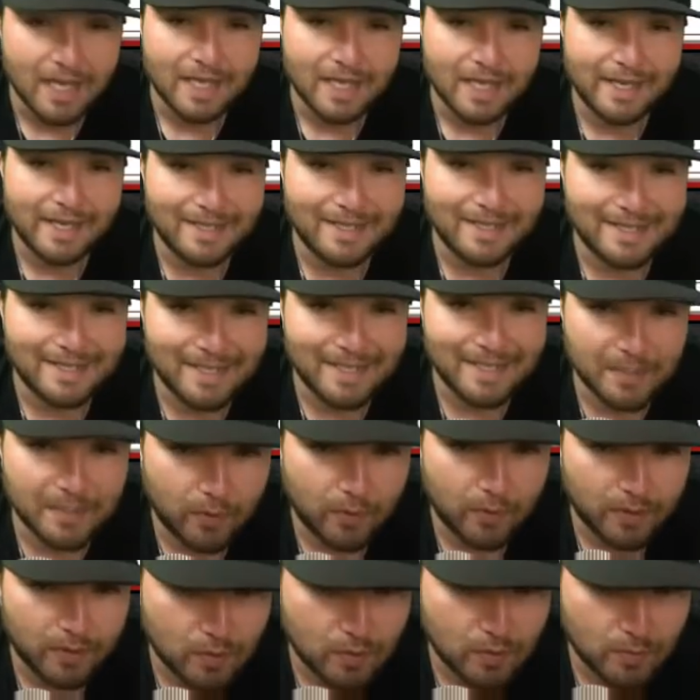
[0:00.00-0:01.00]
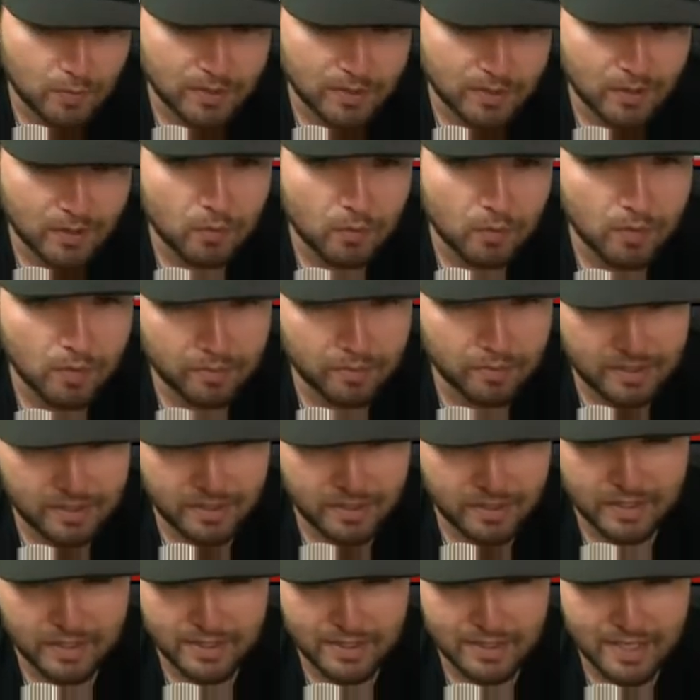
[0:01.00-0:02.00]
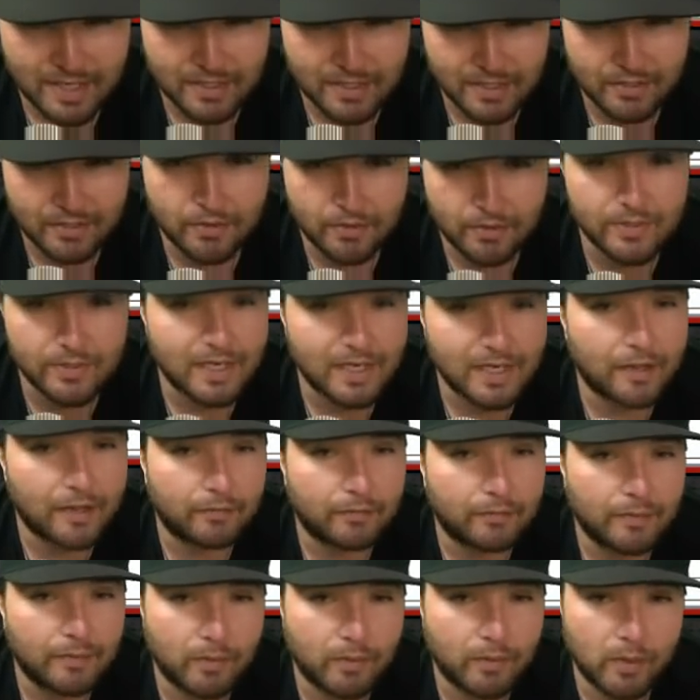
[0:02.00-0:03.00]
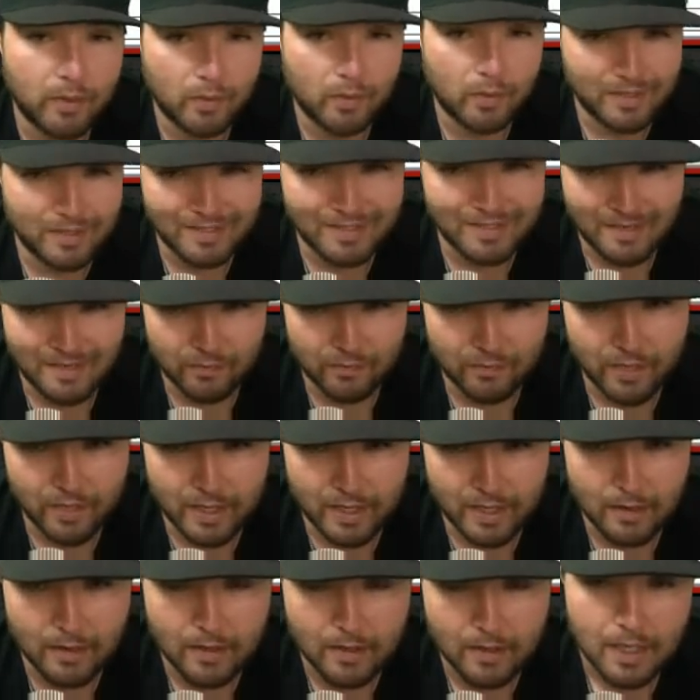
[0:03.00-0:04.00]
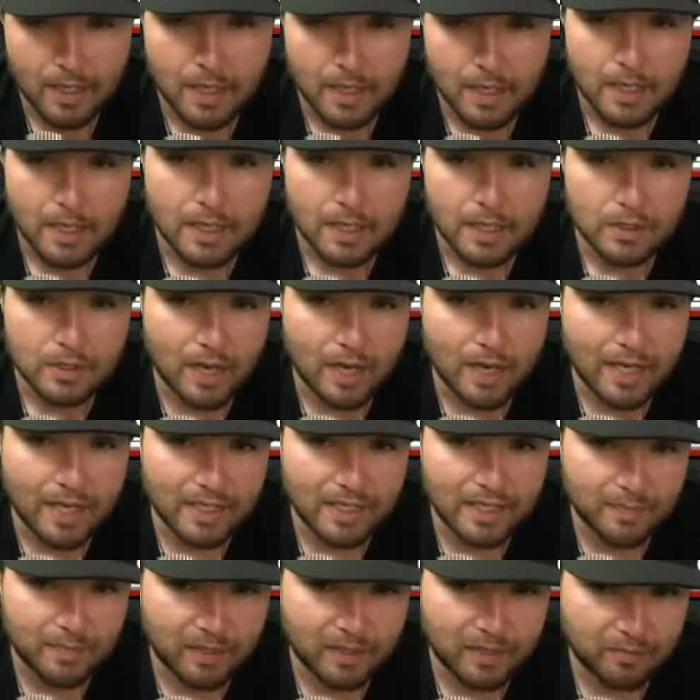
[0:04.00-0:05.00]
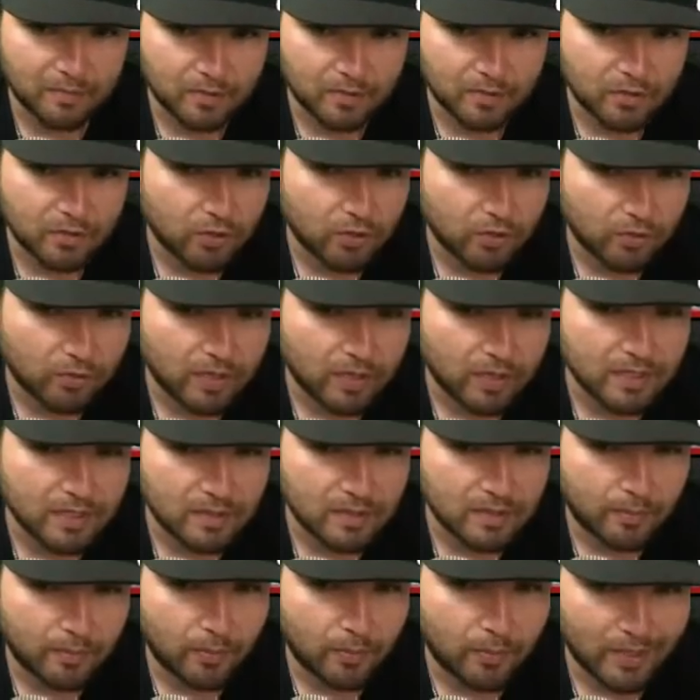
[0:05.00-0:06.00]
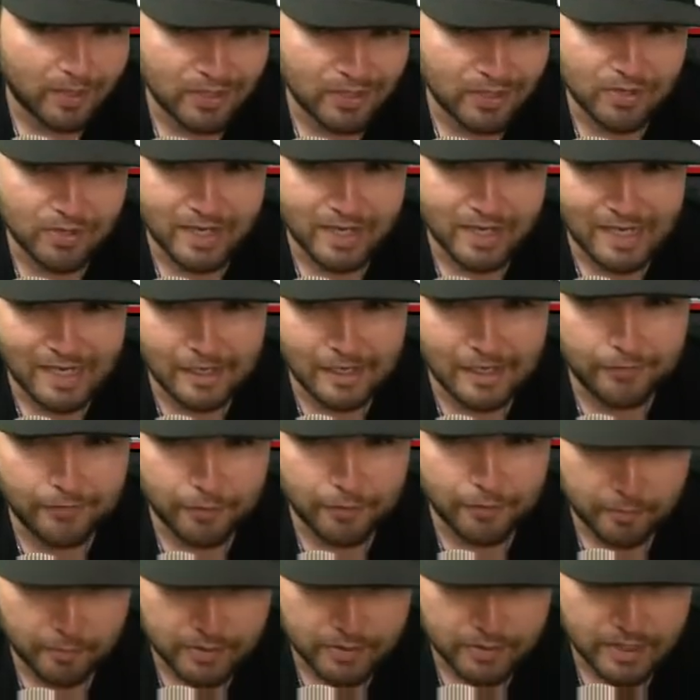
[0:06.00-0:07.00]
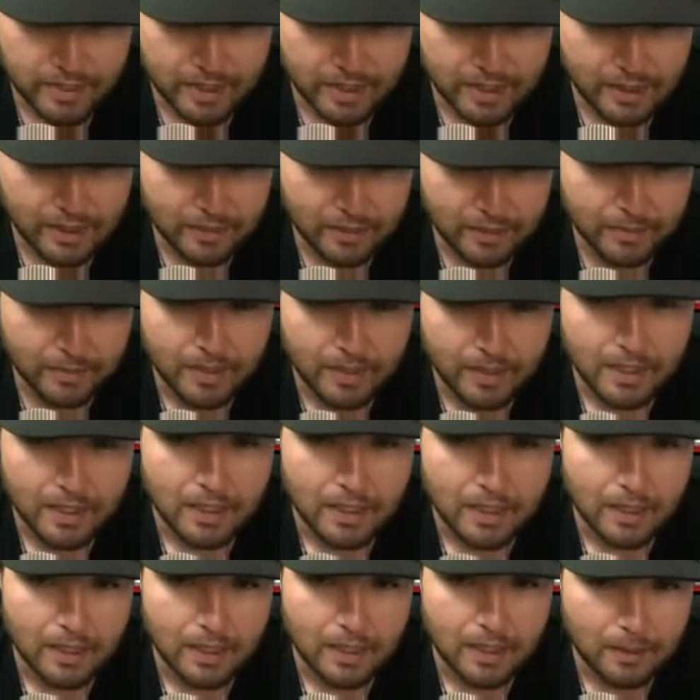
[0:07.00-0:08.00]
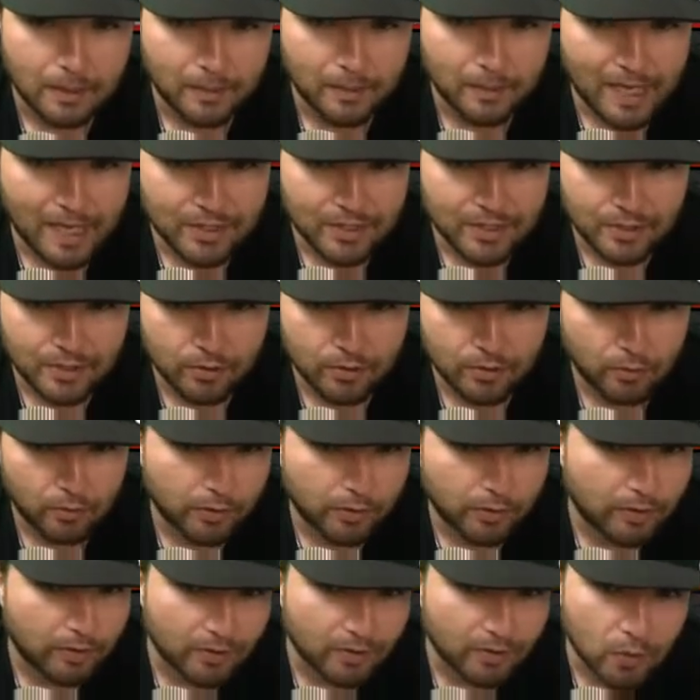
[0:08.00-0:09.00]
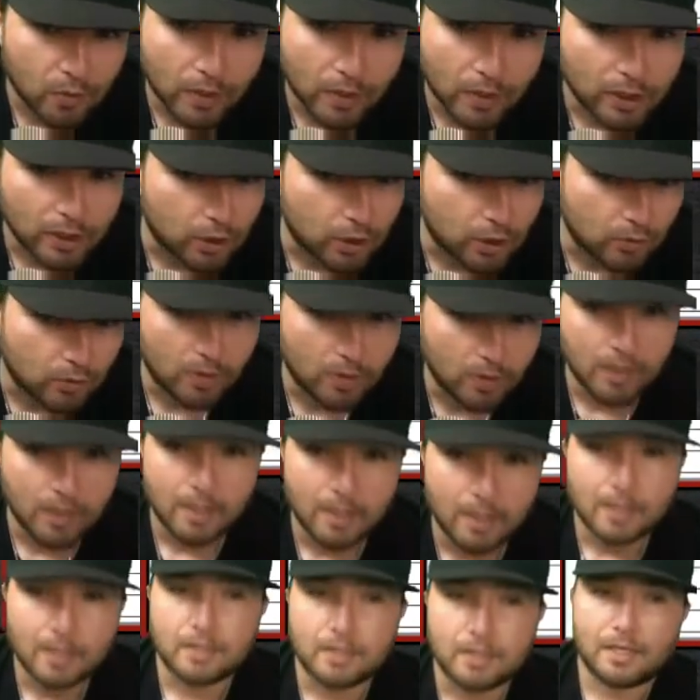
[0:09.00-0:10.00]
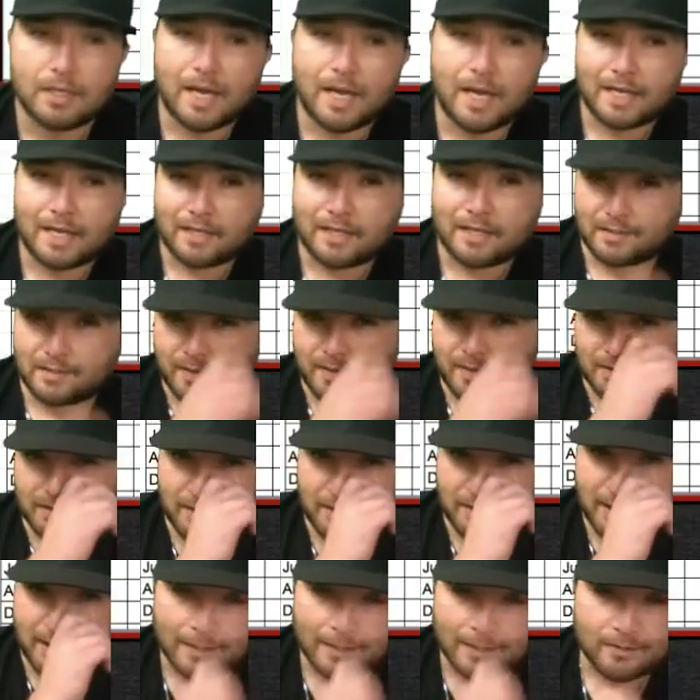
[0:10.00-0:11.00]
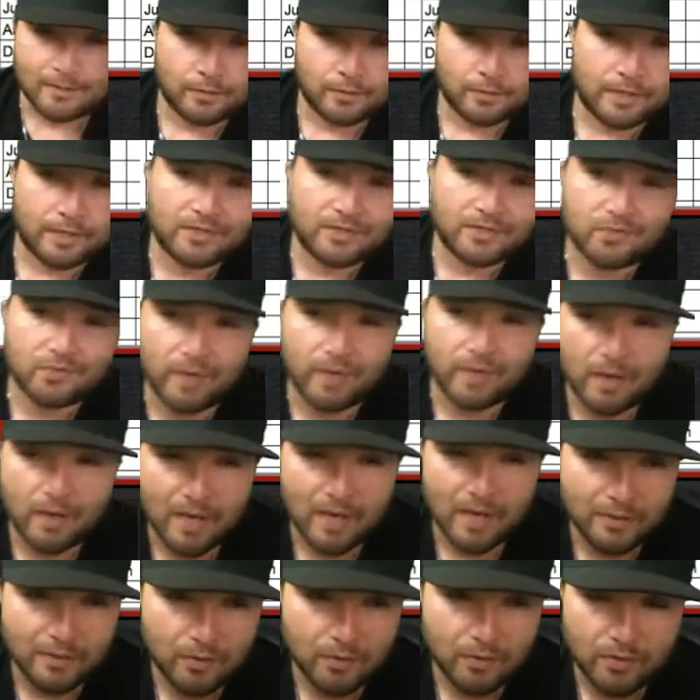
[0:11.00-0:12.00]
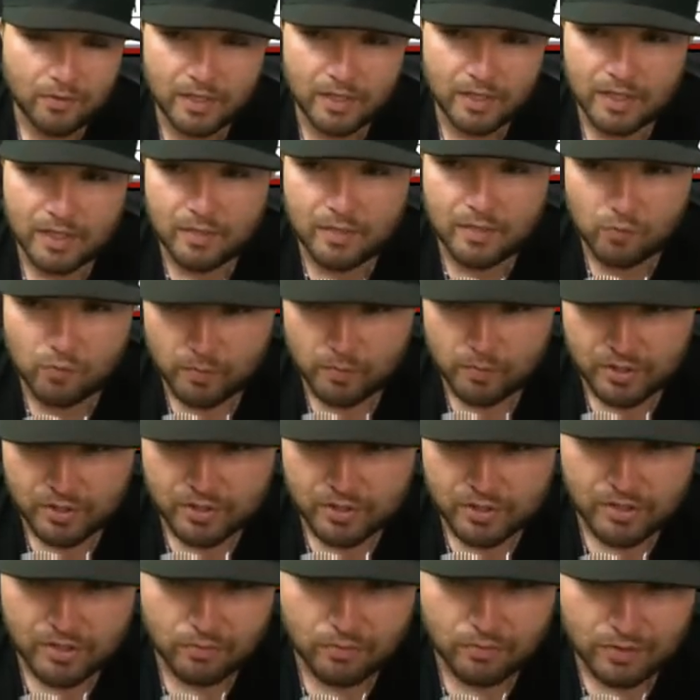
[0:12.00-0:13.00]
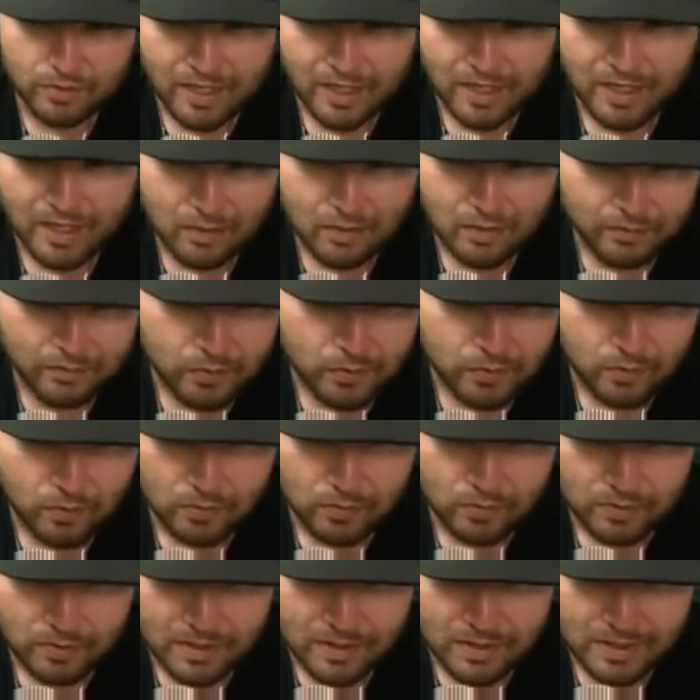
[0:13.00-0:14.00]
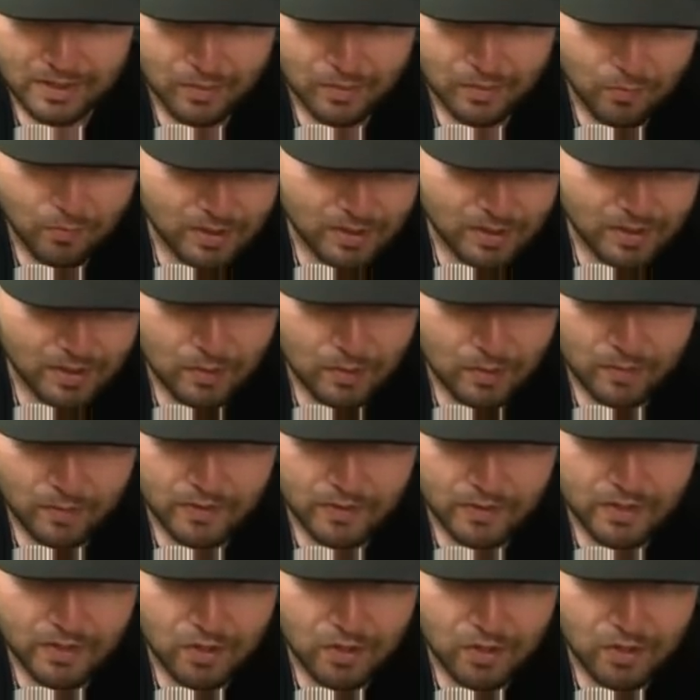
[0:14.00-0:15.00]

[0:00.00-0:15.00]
had a 6.2% home run percentage last year. He only got a 3.17 right now. So I expect him to turn around at some point. He's striking out at a 30% clip. Last year, only around 22. So I expect him to kind of turn things around. I do think Kiwoom in general has gotten off to a somewhat slow of a start